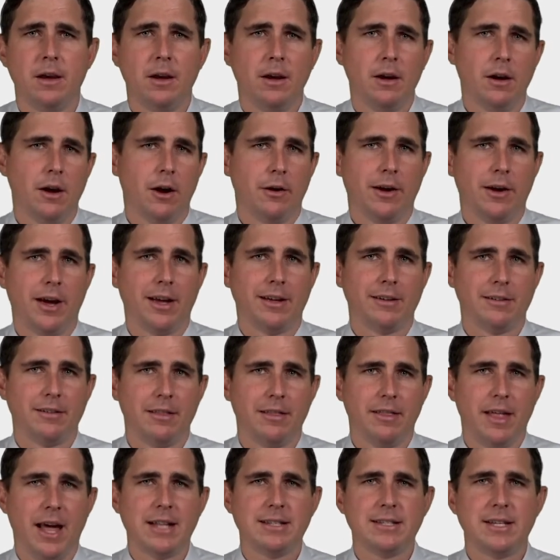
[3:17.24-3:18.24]
Okay,
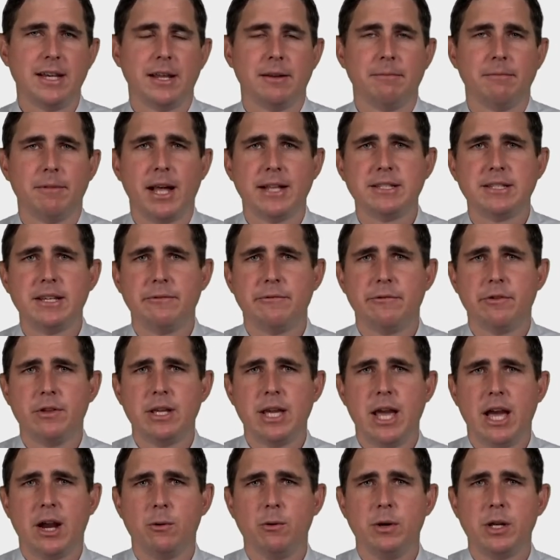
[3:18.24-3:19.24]
that's it. That's it for the
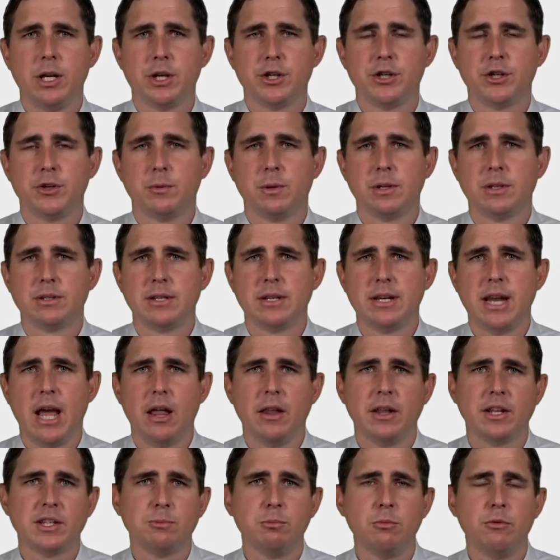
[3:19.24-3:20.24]
equity issuance, and now
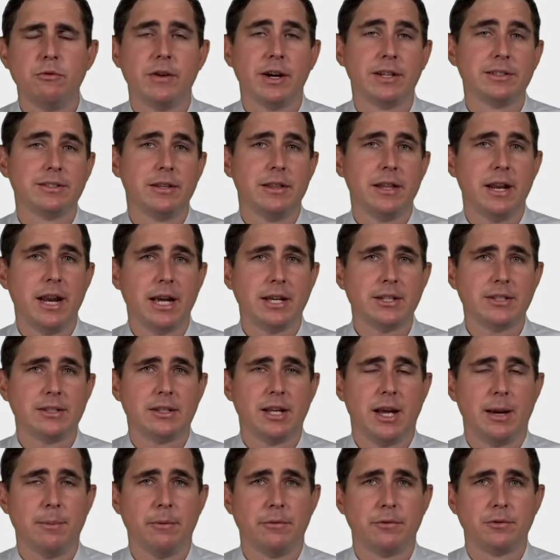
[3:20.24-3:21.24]
let's move on to the next
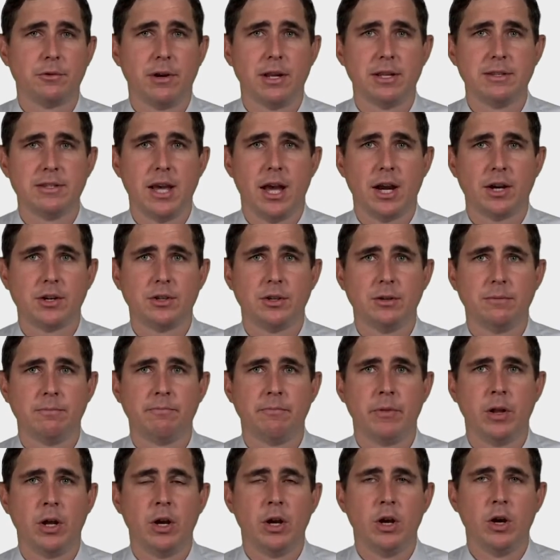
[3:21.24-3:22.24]
type of transaction,
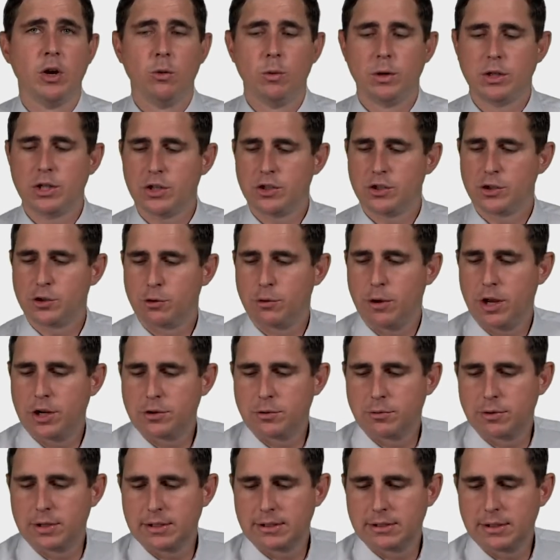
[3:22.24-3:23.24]
which is
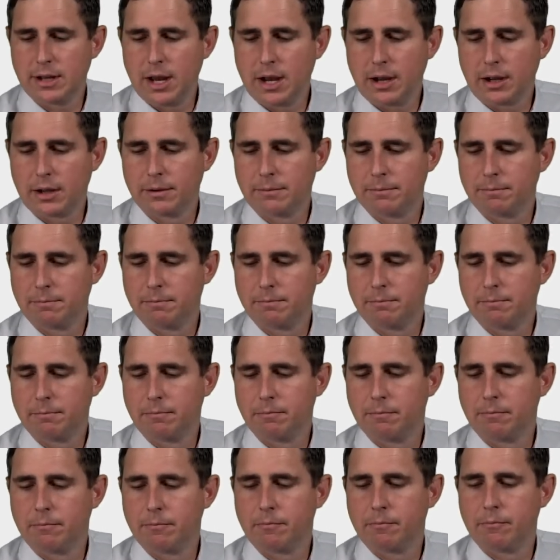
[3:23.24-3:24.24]
treasury stock.
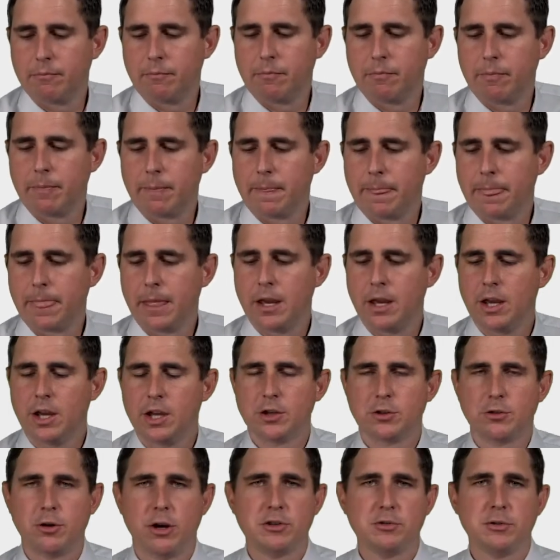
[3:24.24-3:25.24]

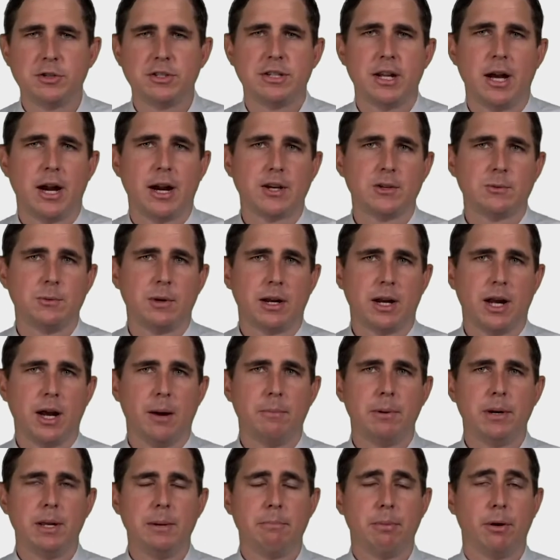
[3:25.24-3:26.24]
Treasury stock is when a
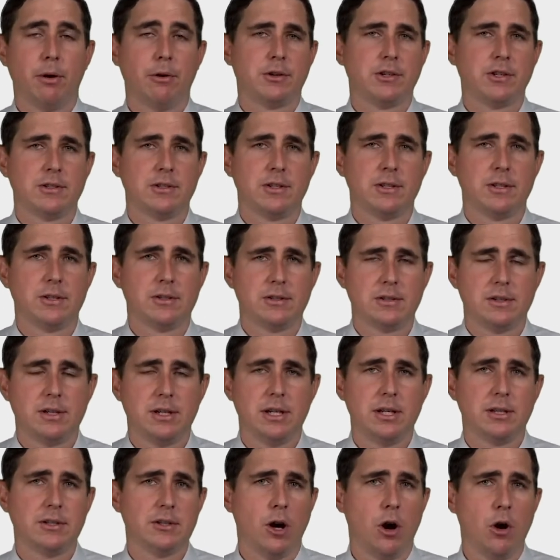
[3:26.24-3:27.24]
company purchases
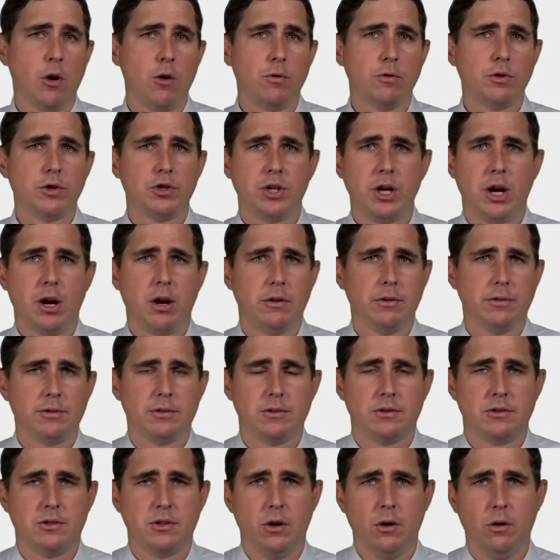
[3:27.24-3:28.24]
its own shares.
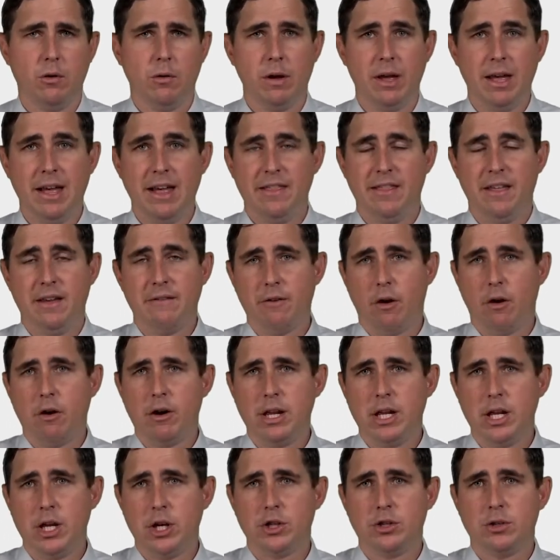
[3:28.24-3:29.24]
So they've
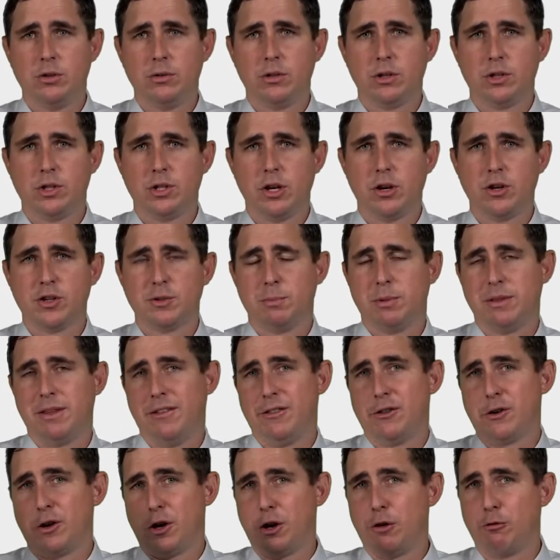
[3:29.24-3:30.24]
already issued the shares, but then
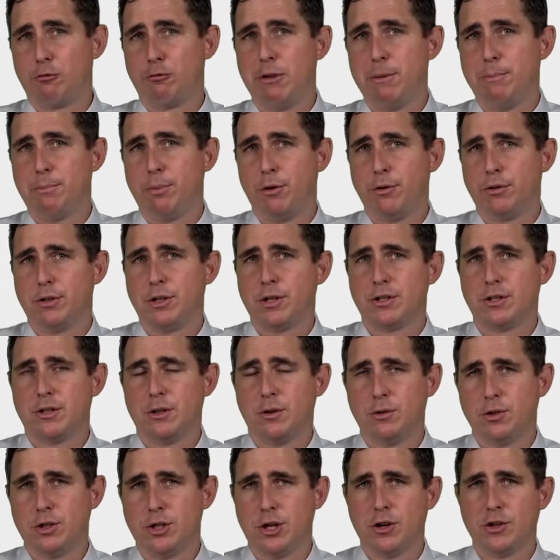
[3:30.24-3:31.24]
they're going to repurchase
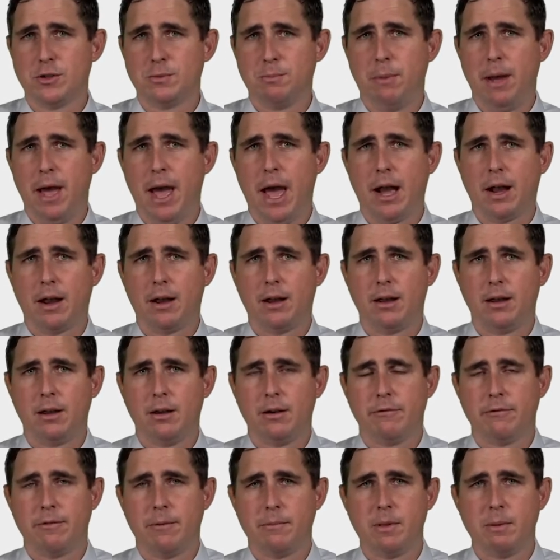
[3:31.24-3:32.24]
those shares back
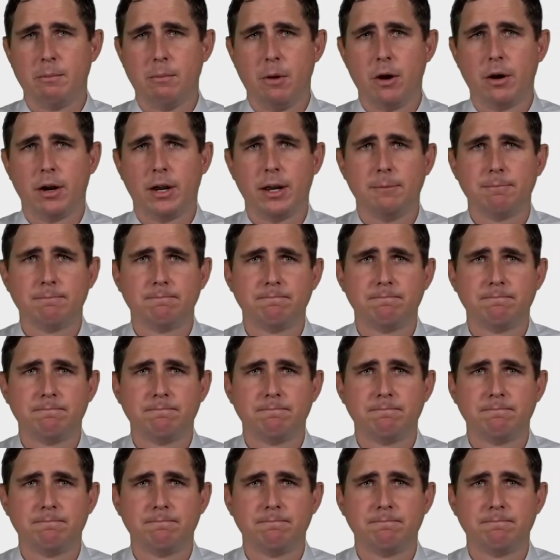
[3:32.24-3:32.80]
from the market.